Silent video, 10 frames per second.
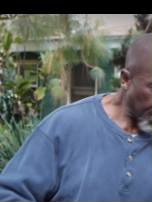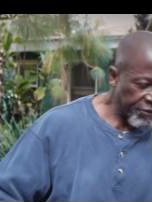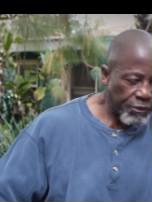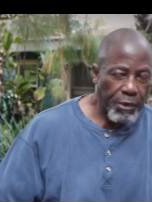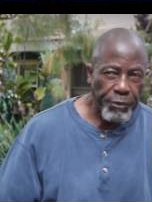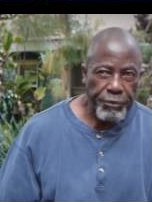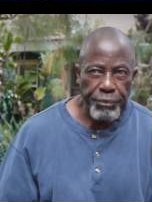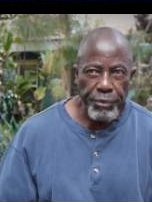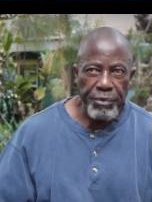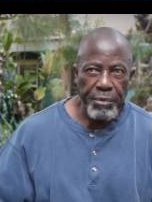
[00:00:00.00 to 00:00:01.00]
as you go
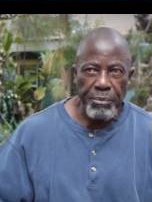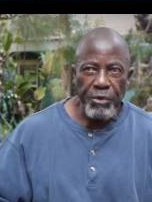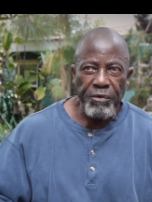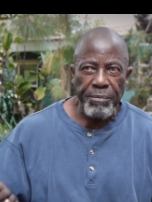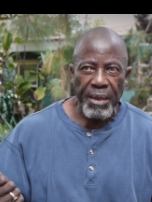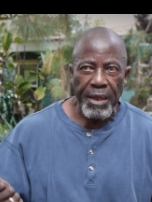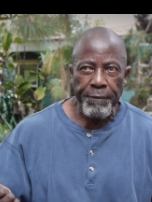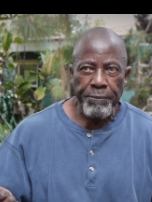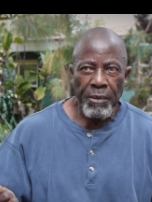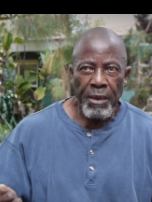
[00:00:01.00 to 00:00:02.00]
through the
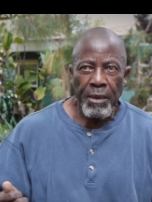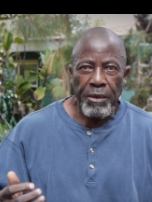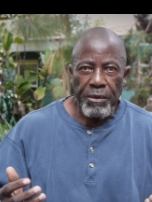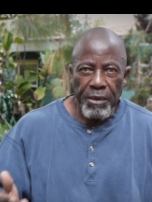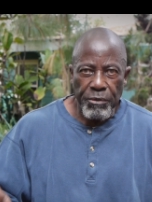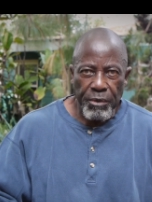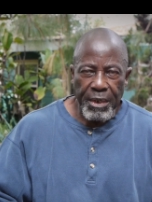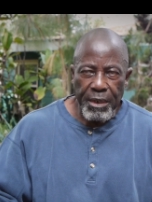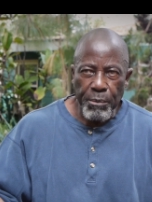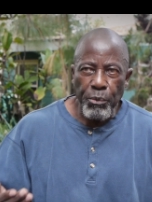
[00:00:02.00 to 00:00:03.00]
movement, you're
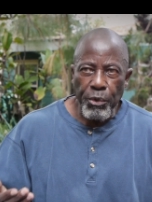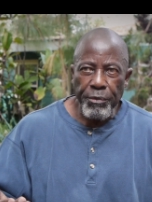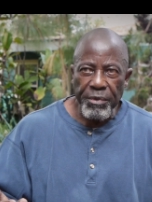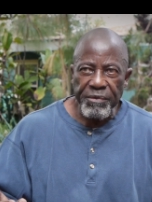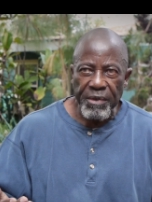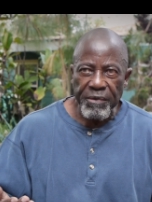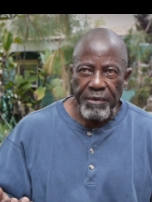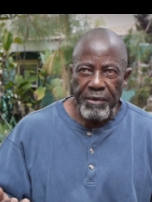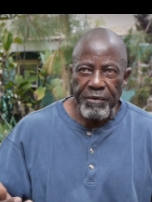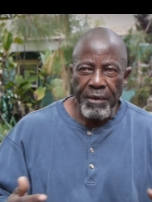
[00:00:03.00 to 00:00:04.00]
getting more
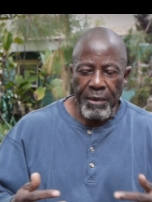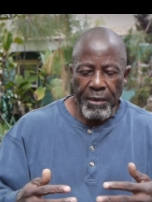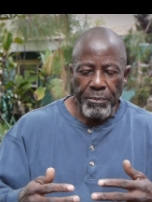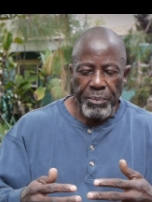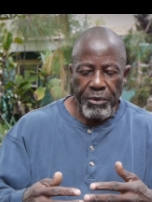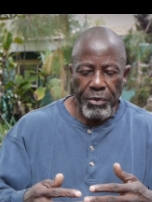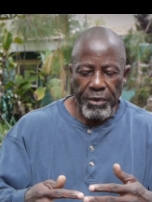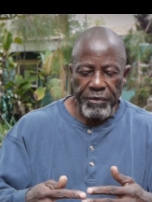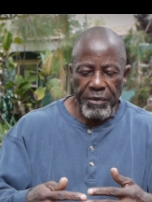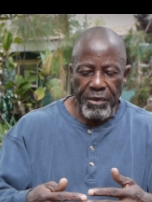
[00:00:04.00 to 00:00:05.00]
resistance
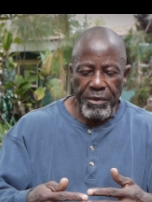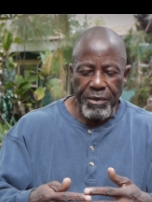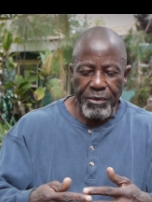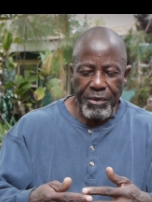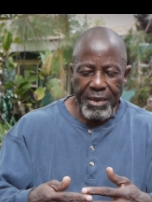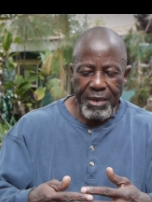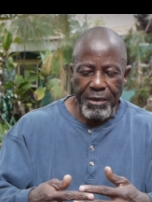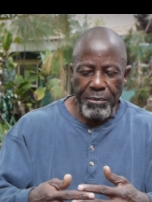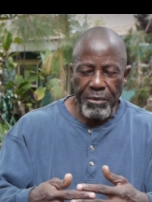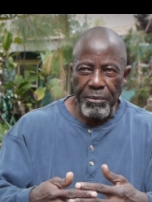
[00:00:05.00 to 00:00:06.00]
because you're
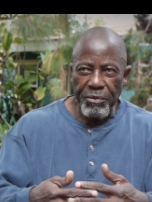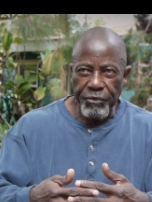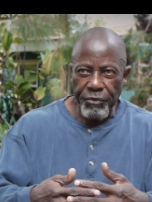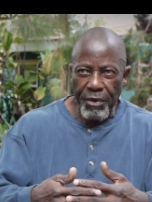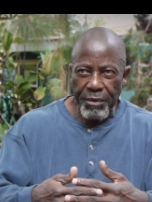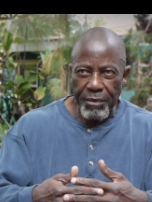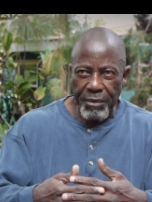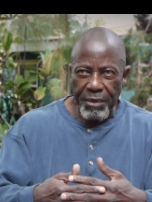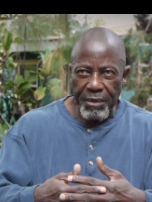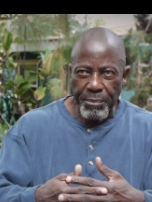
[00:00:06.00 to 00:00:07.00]
getting
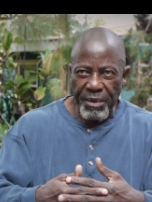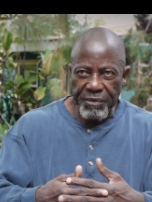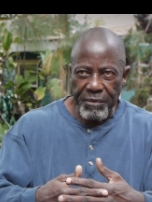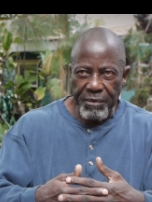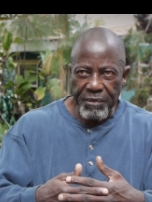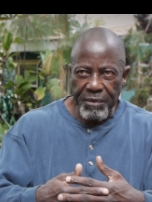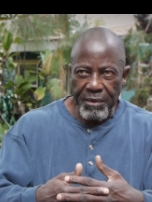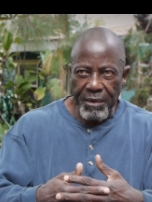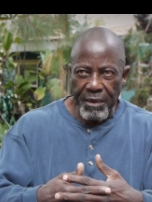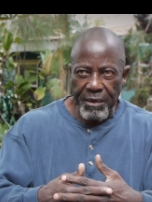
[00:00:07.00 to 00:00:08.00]
stronger. The muscles
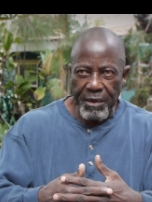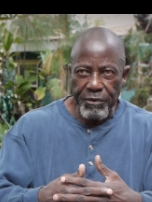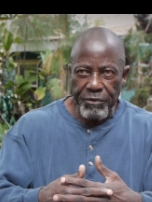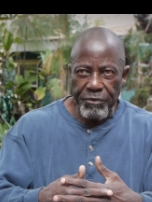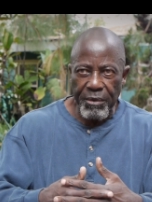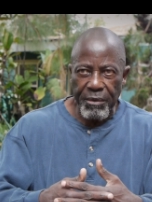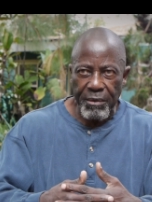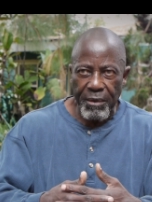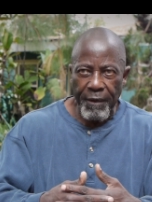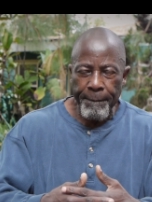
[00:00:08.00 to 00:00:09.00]
are getting
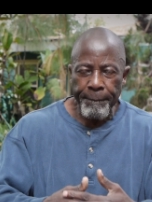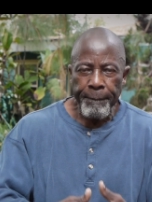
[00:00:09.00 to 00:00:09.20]
stronger.